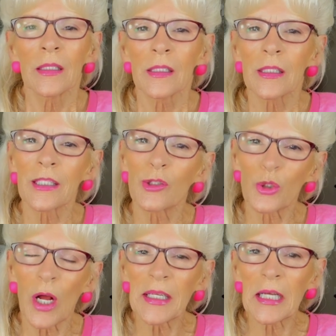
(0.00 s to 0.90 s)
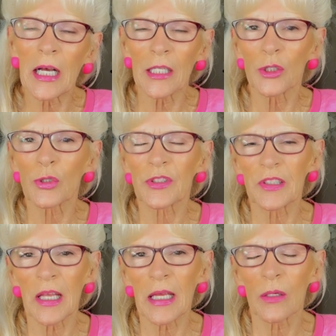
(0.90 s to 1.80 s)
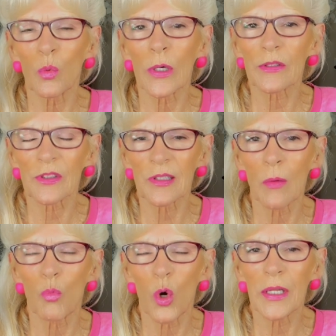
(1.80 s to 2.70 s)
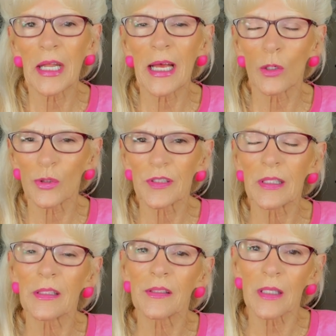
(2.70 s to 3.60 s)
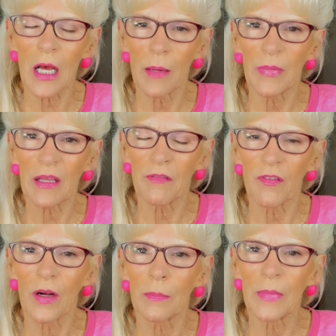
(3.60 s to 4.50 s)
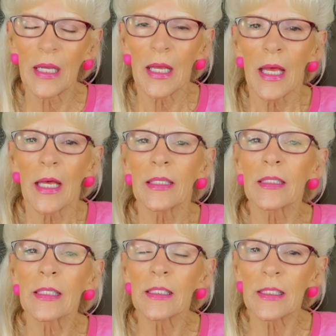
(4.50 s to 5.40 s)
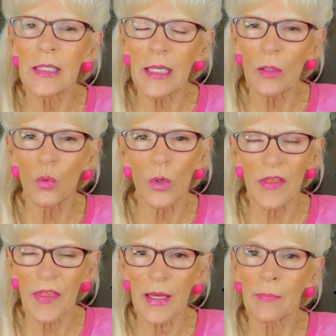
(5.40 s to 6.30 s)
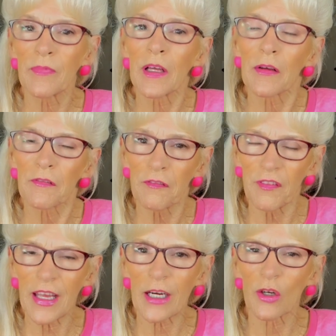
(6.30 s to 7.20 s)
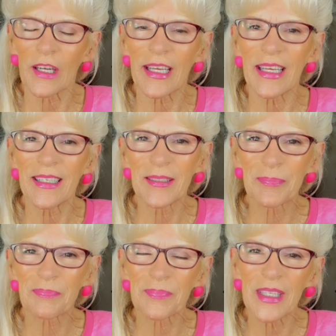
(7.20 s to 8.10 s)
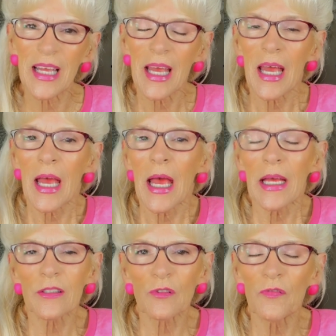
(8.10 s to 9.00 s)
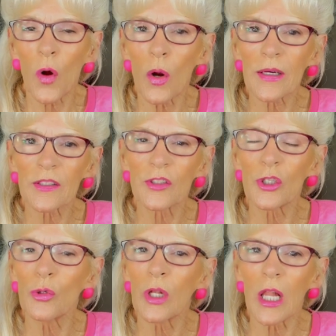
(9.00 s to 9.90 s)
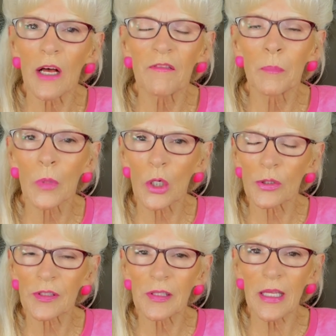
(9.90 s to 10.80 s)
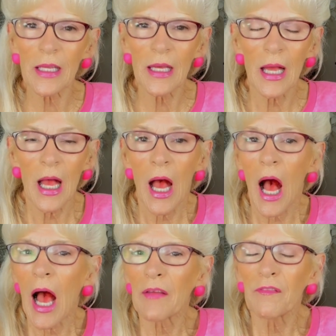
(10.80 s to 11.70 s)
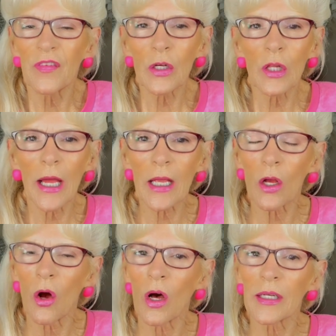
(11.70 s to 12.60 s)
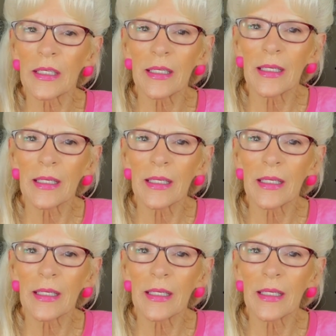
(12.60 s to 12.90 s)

to try to understand where someone else is coming from, and to deal with them fairly. As far as to love mercy, I feel like God